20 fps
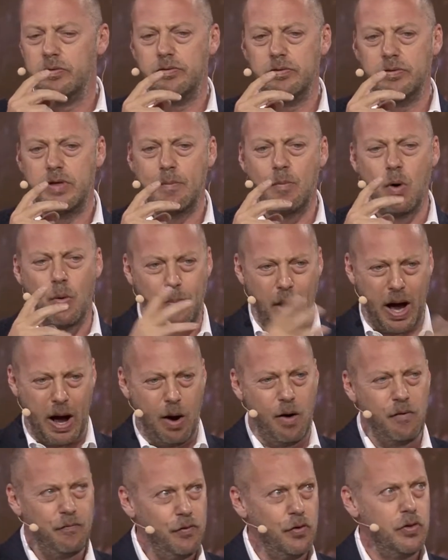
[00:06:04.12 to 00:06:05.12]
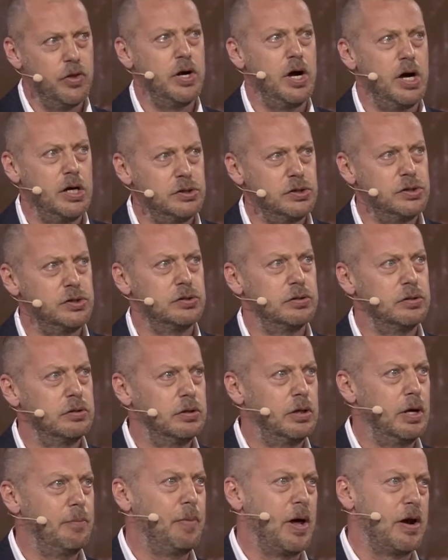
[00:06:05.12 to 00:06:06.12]
They're more powerful than us,
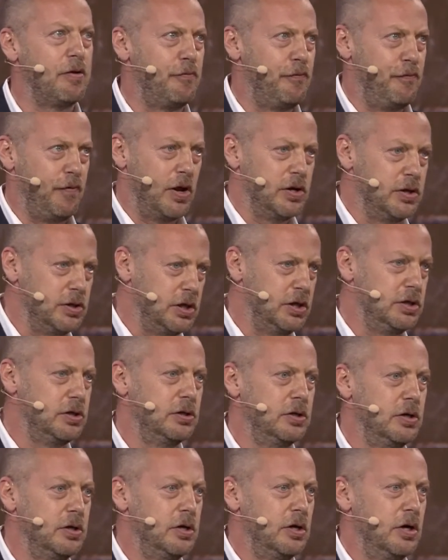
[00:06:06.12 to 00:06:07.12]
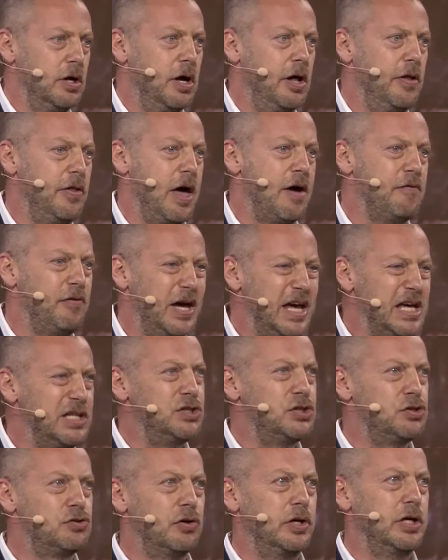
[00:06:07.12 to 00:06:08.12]
they're better funded, and they have
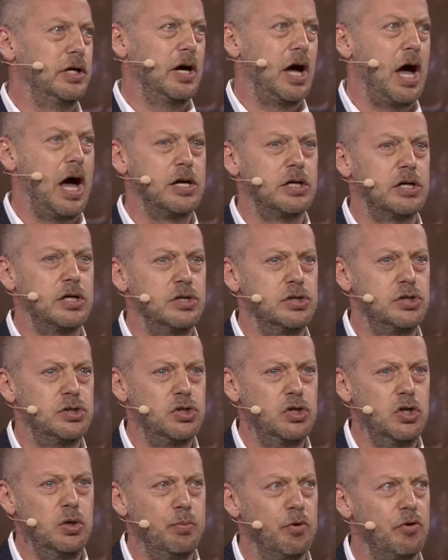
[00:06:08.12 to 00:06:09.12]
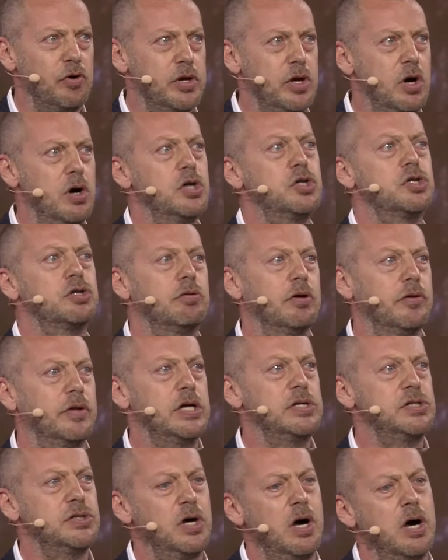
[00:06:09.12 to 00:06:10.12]
history and consumer inertia on
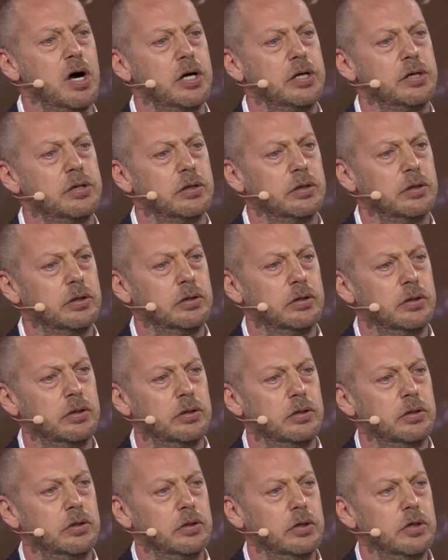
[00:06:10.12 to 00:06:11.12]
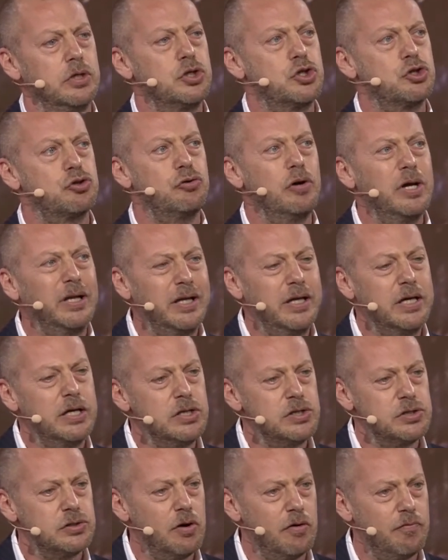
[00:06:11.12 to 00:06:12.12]
their side.
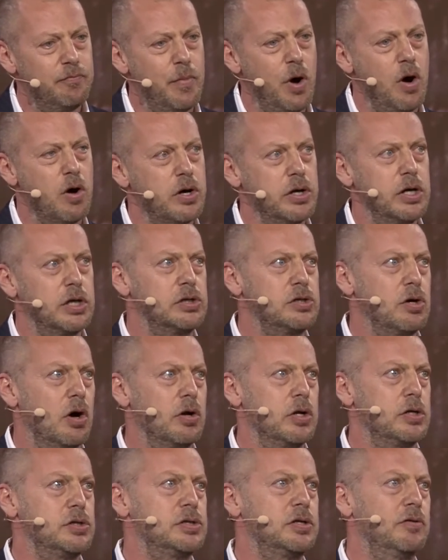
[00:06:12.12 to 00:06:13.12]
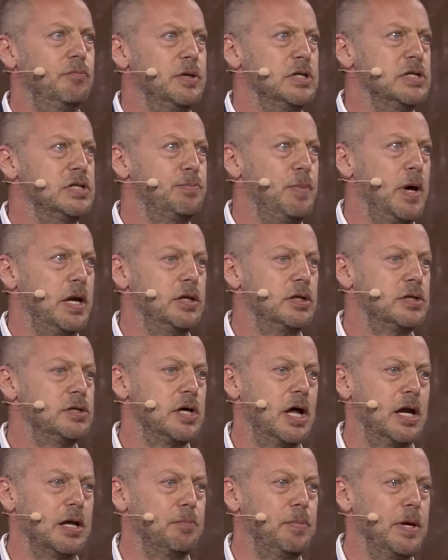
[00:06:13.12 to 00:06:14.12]
Trillions of marketing dollars have been spent
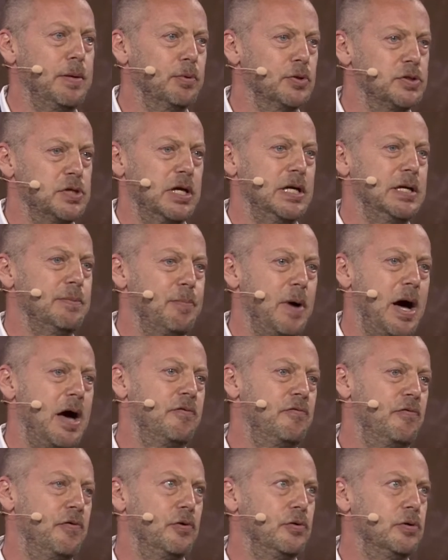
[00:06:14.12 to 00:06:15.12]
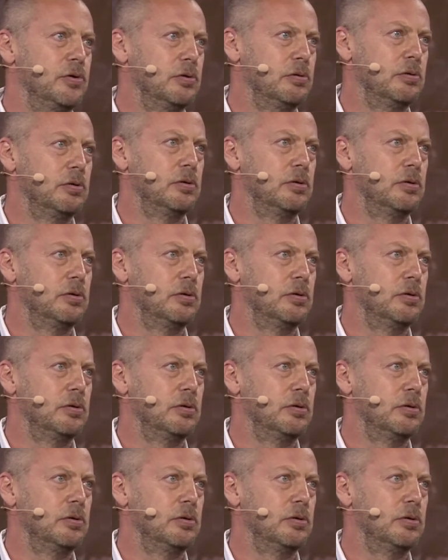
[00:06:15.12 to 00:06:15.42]
telling people to eat bad food.